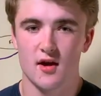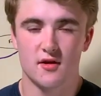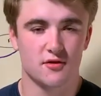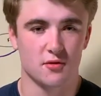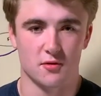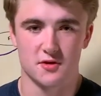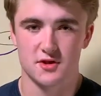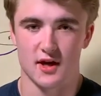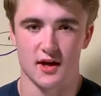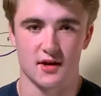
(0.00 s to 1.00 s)
school
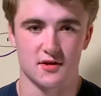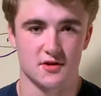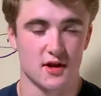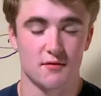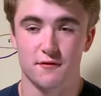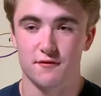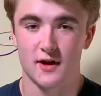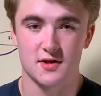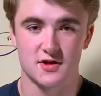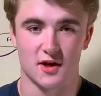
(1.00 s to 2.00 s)
changed, even
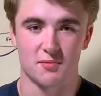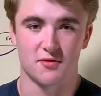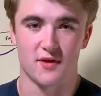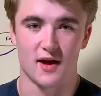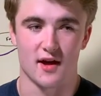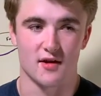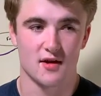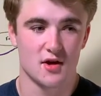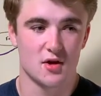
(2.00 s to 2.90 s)
friendships that